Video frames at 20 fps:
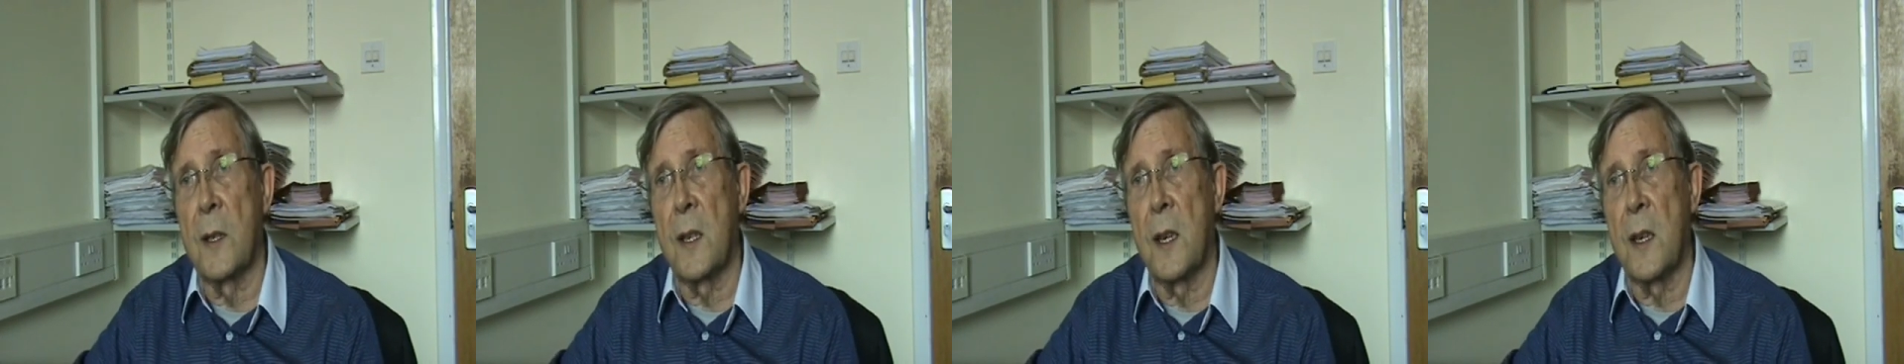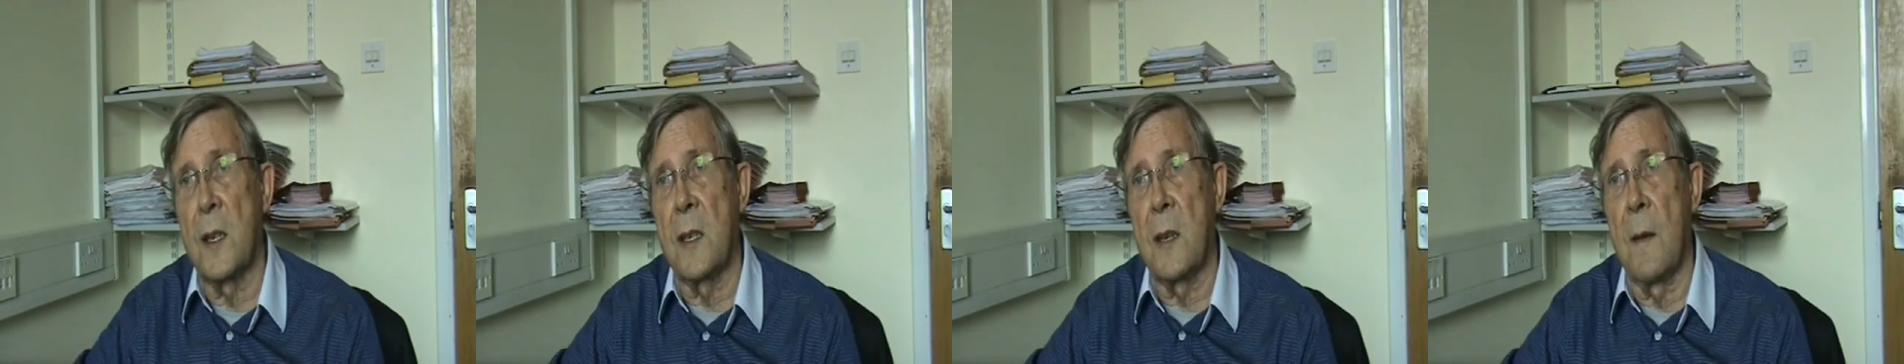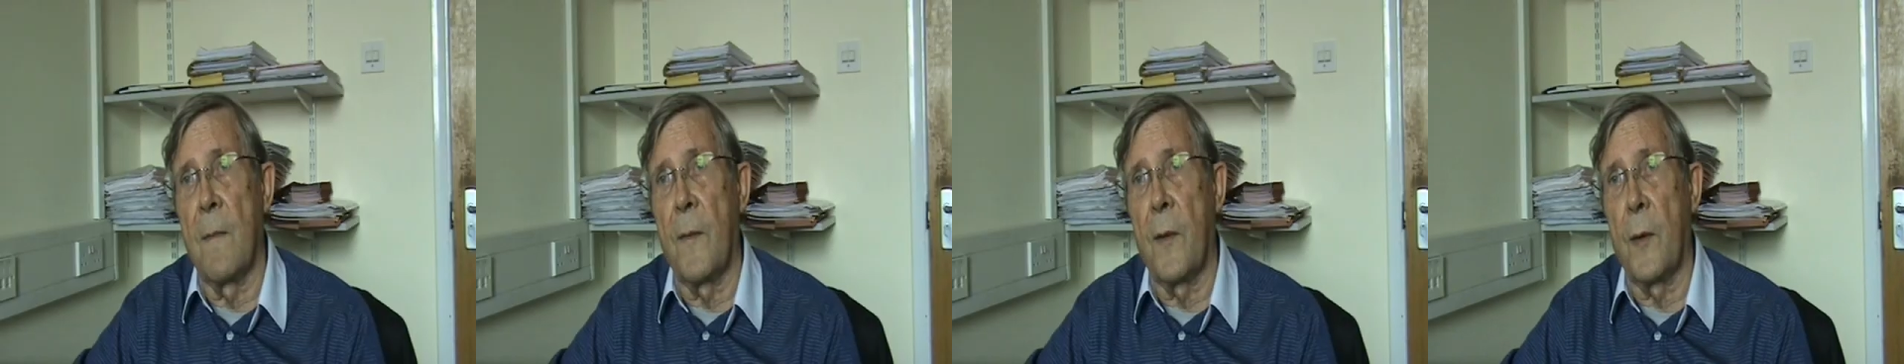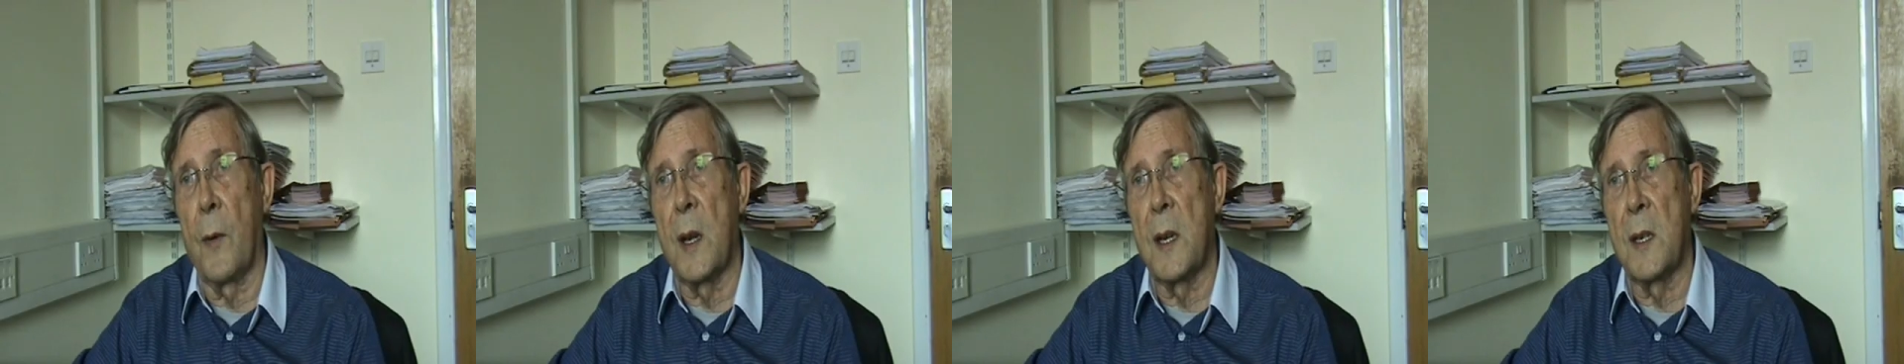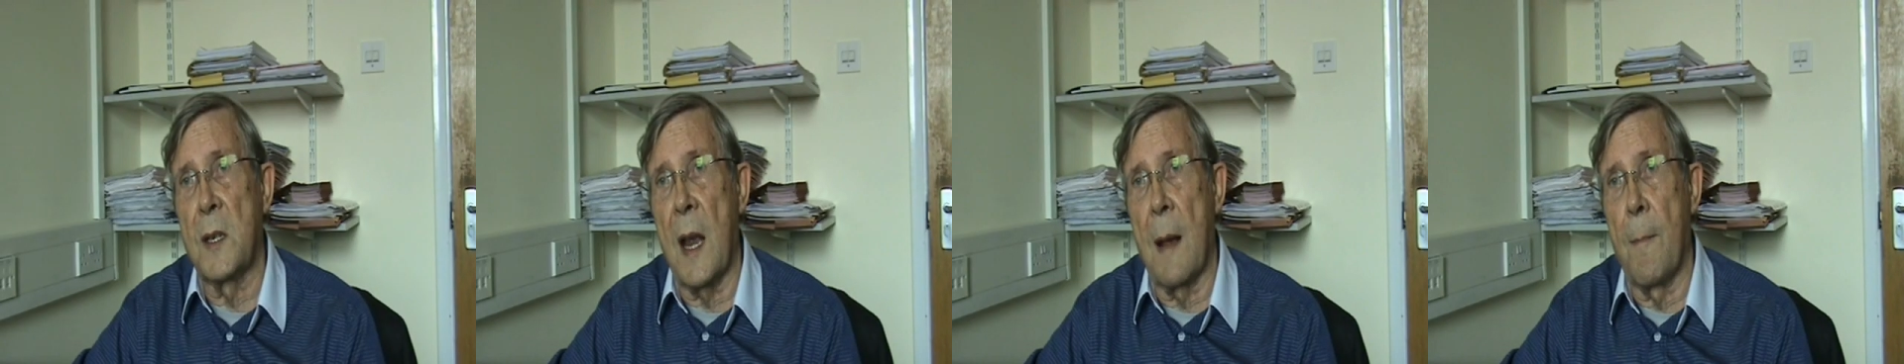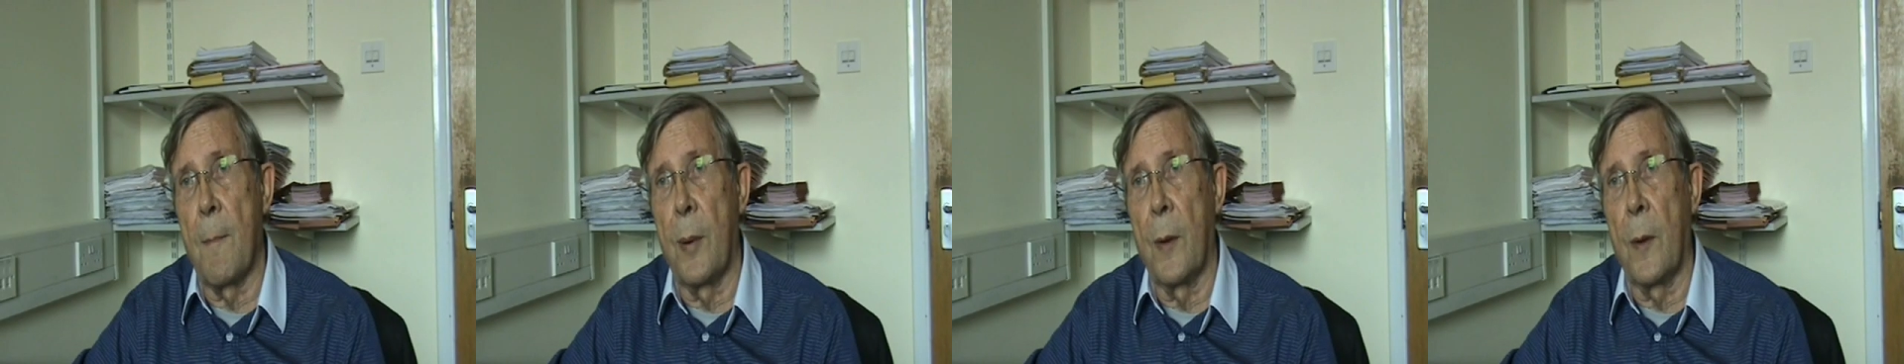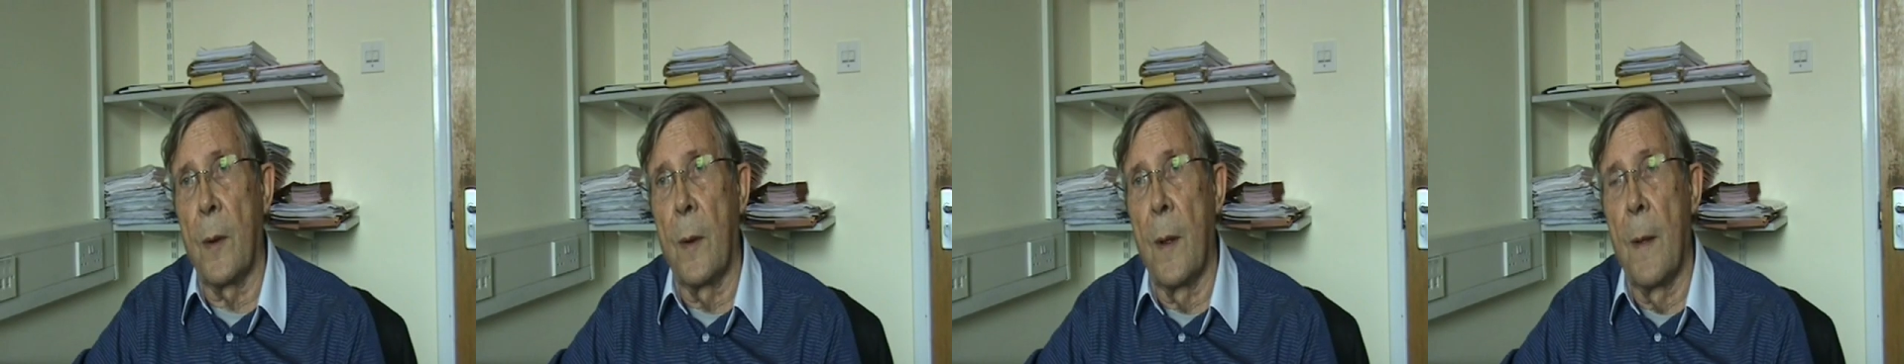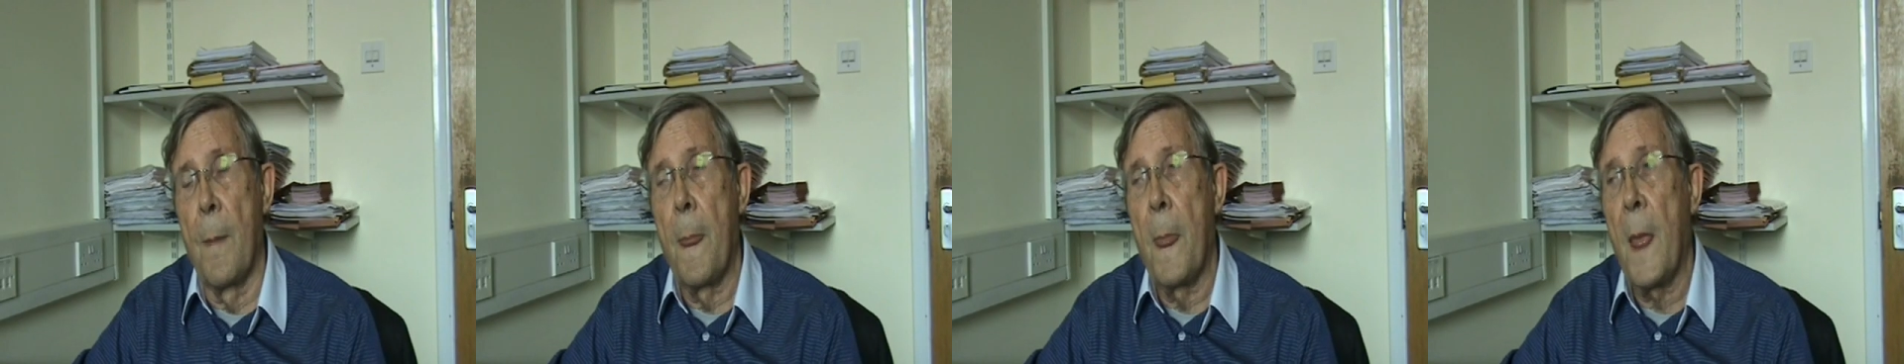system, for example,